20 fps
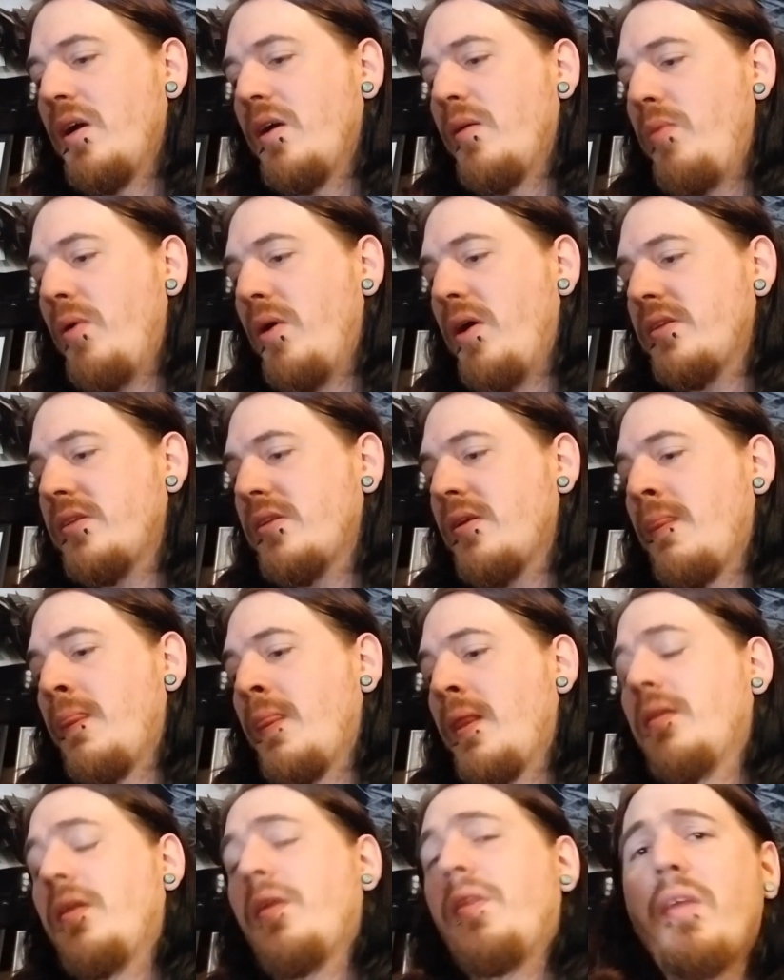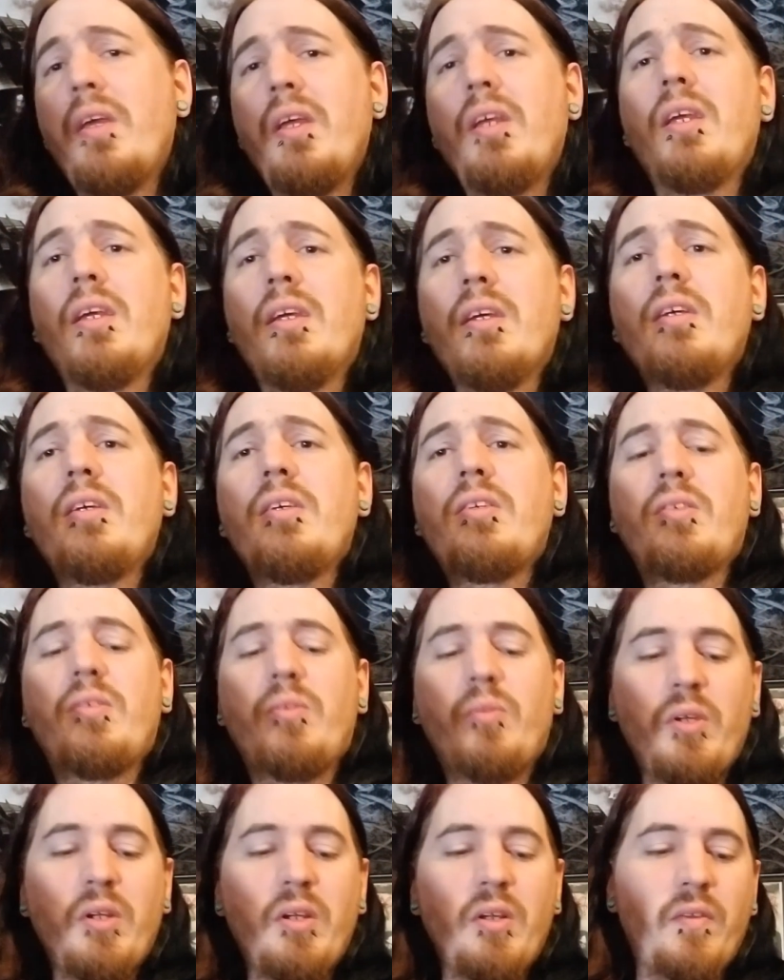But the thing is
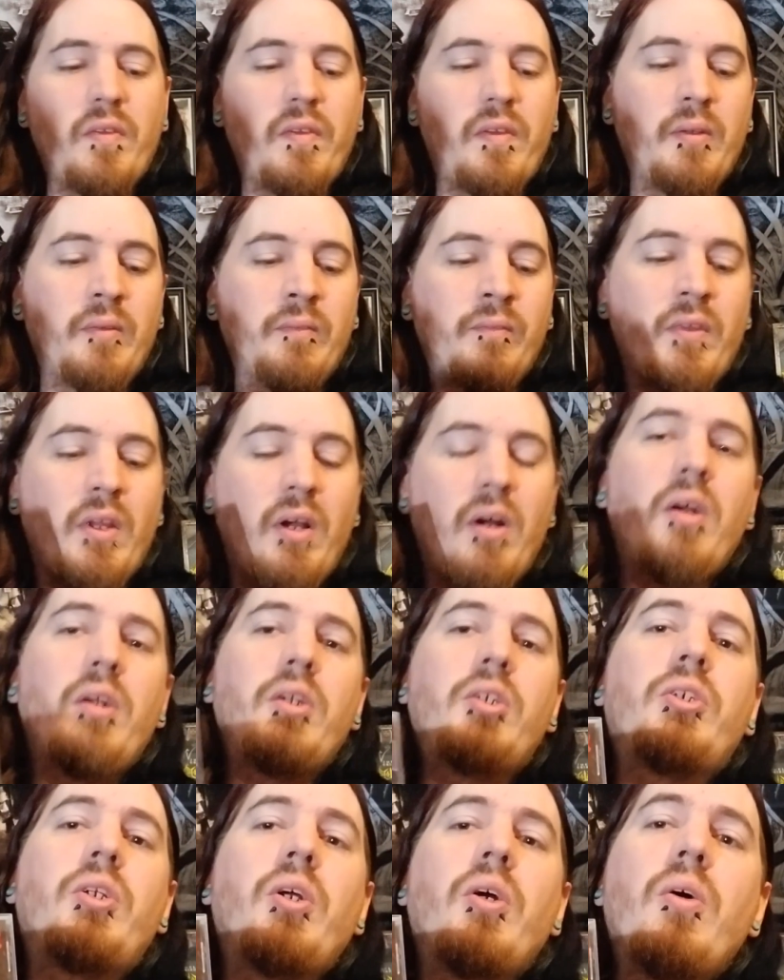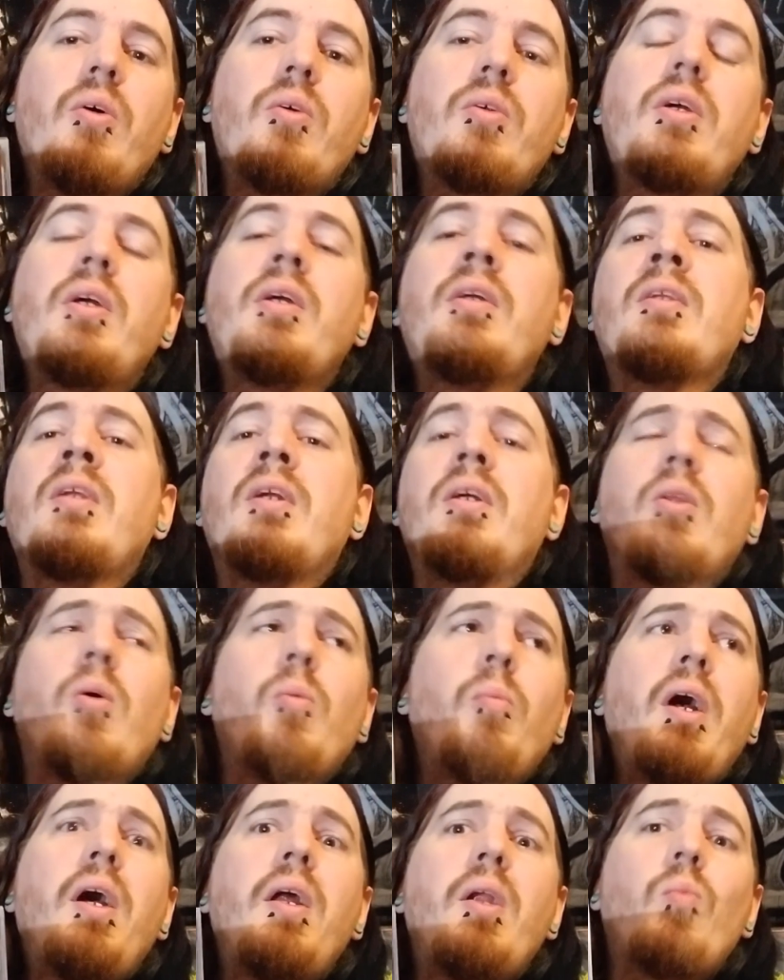with Archgoat, no
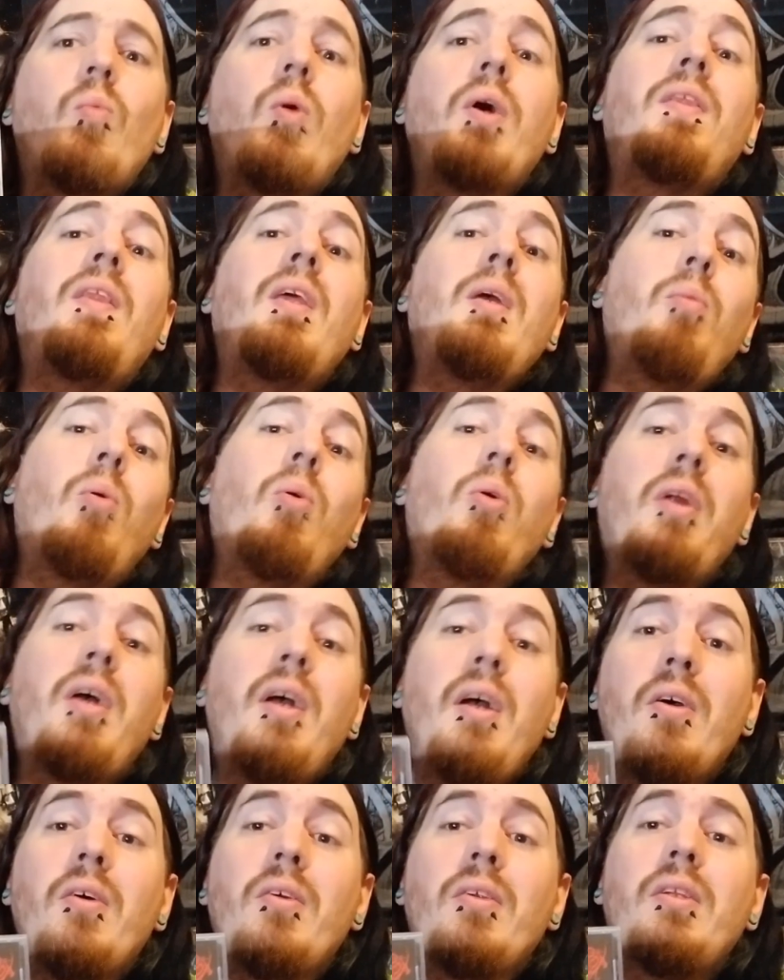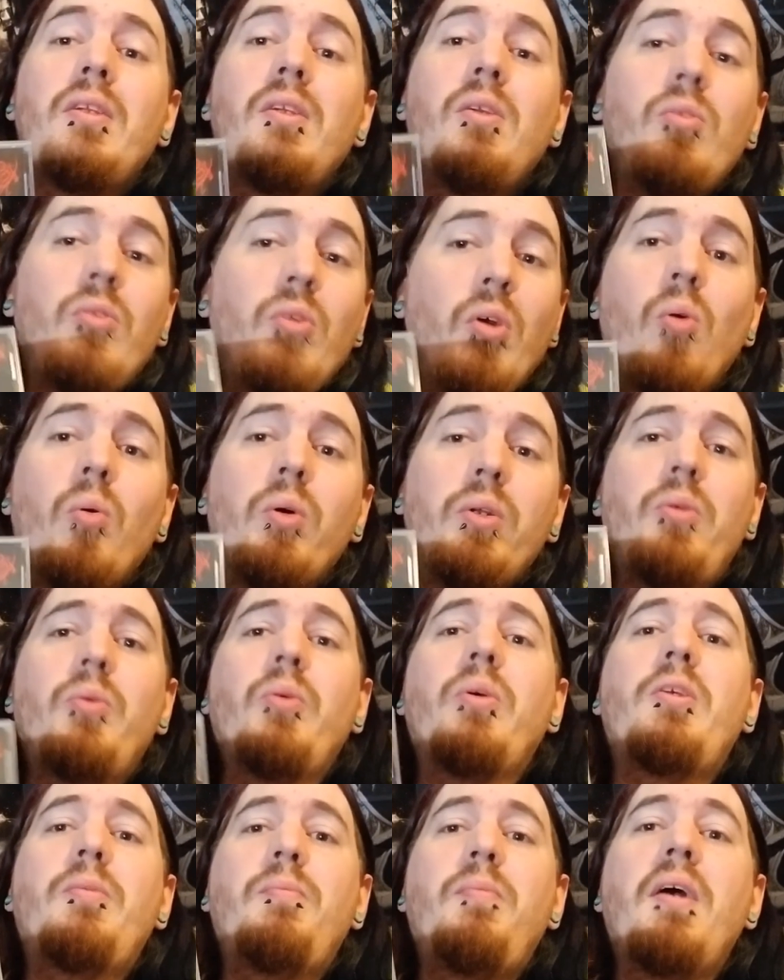matter what they put out, you know what to
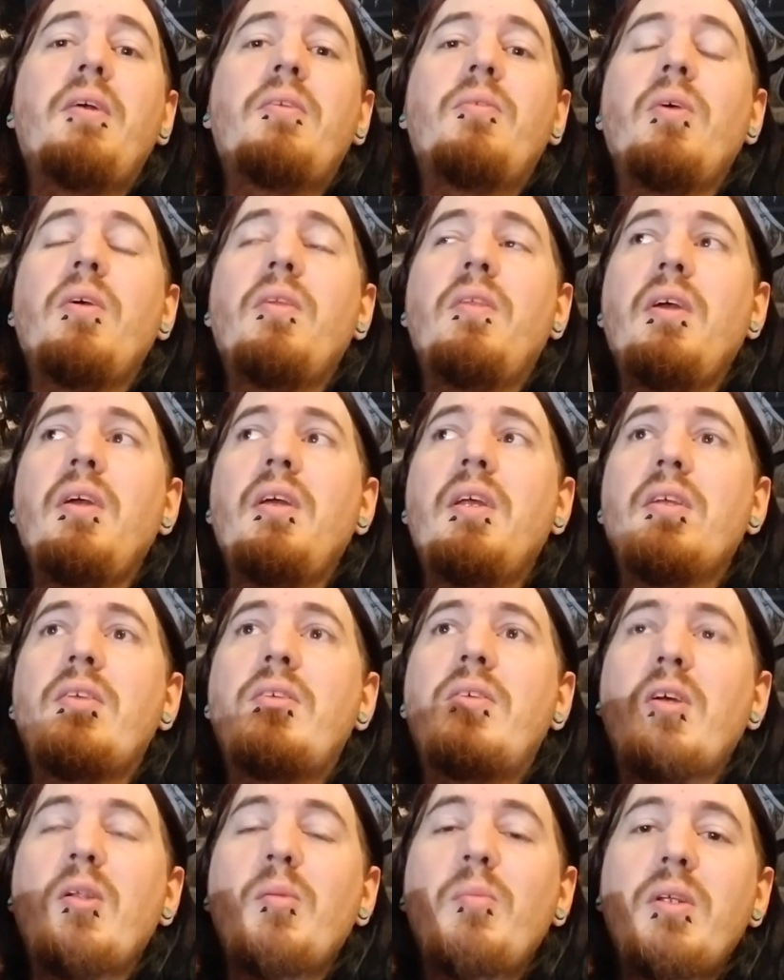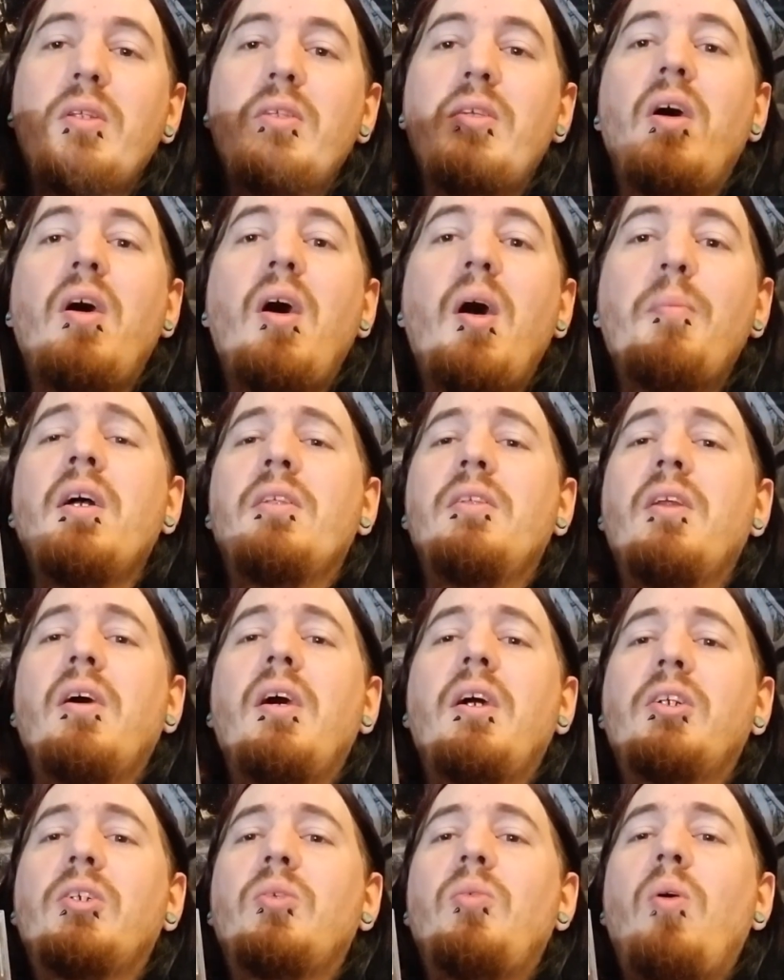expect with it. It's going to be
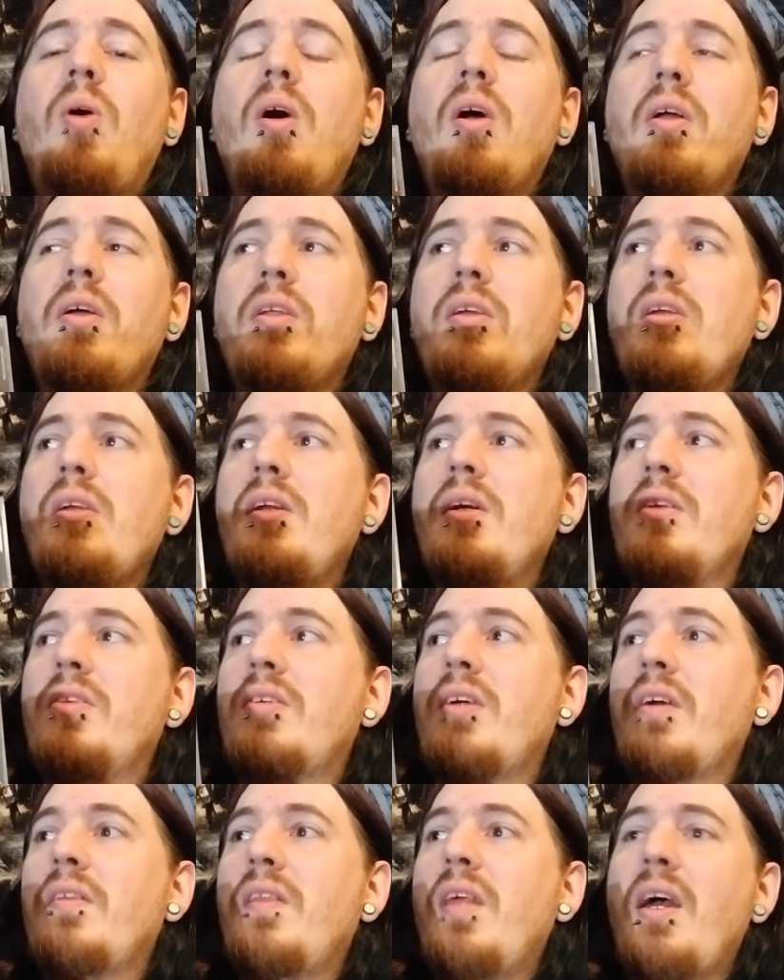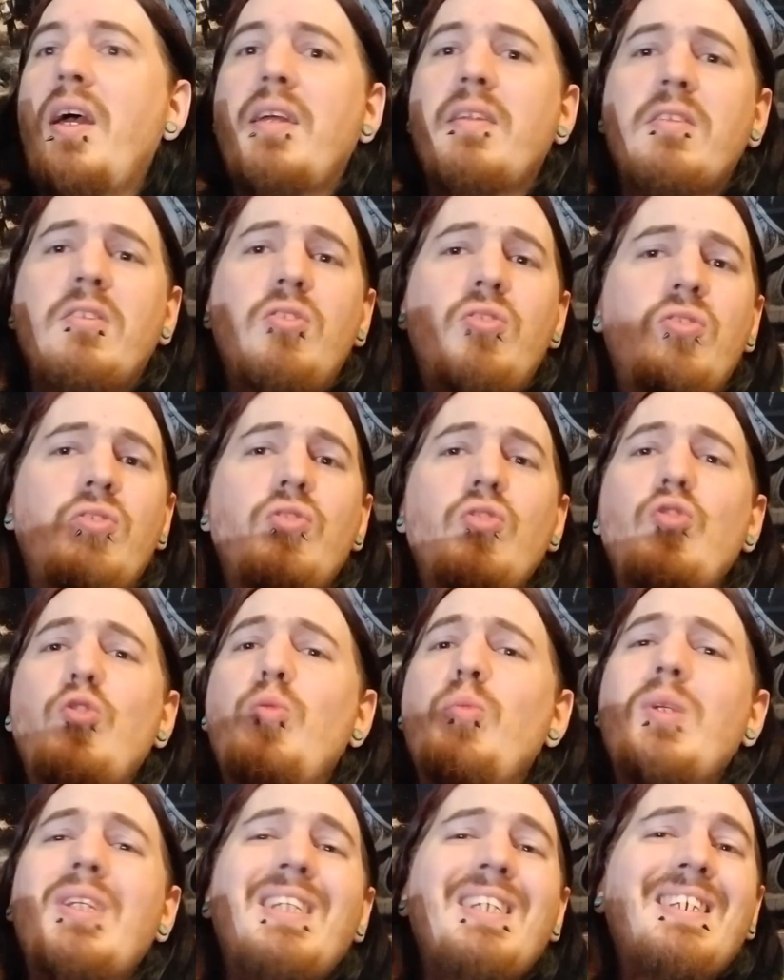top-notch quality. It's got that
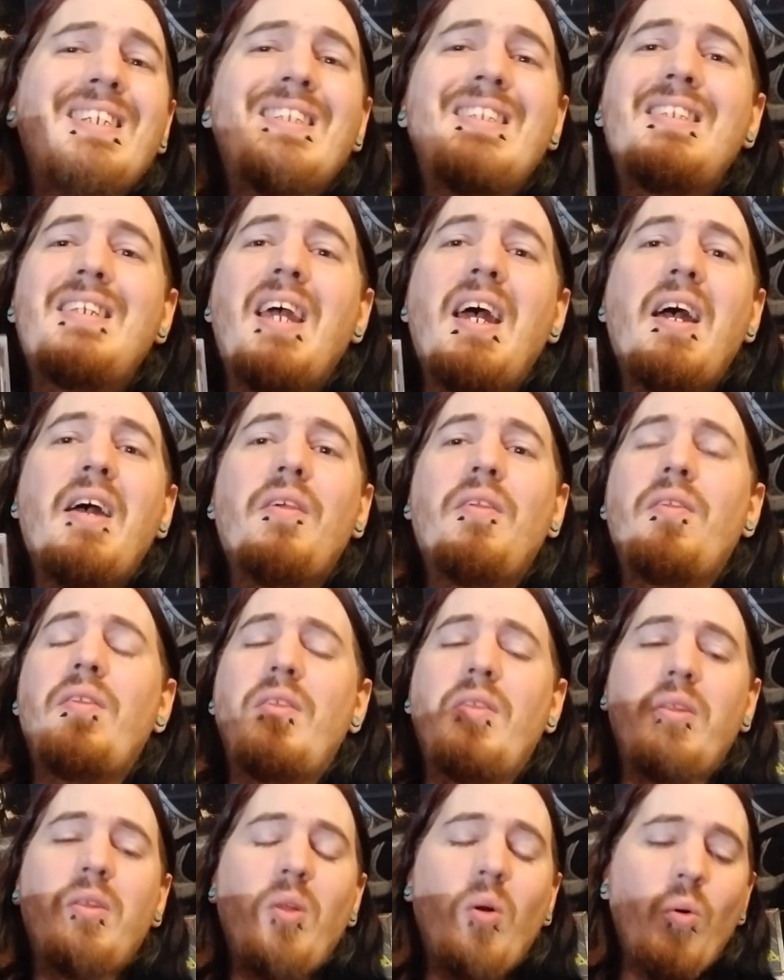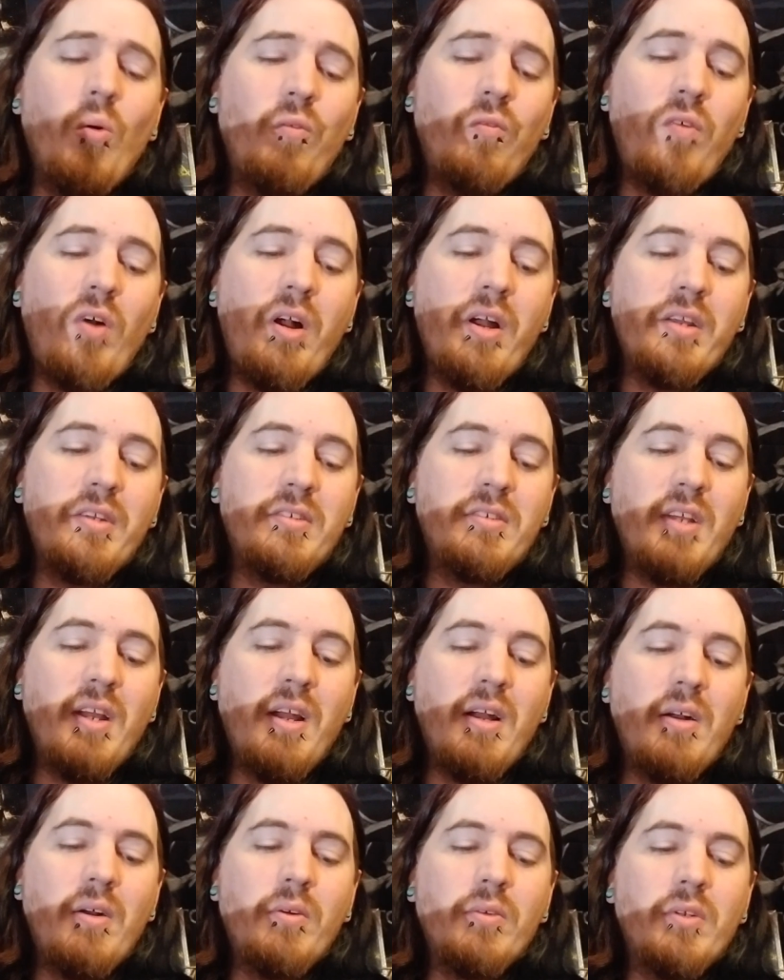doomy death lo-fi
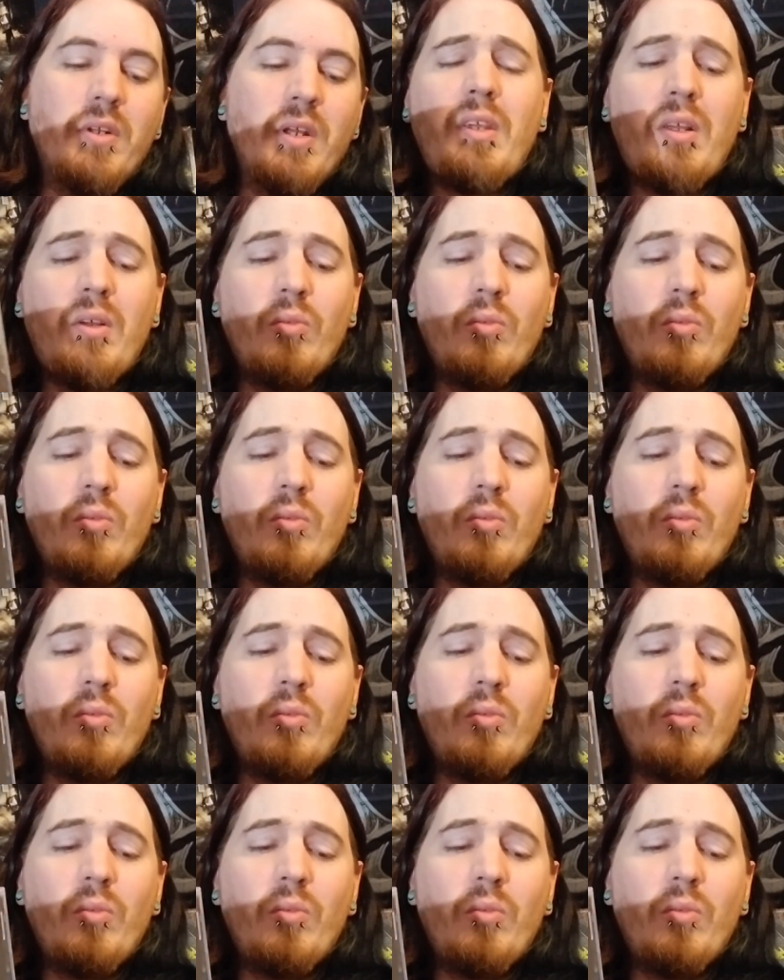sound.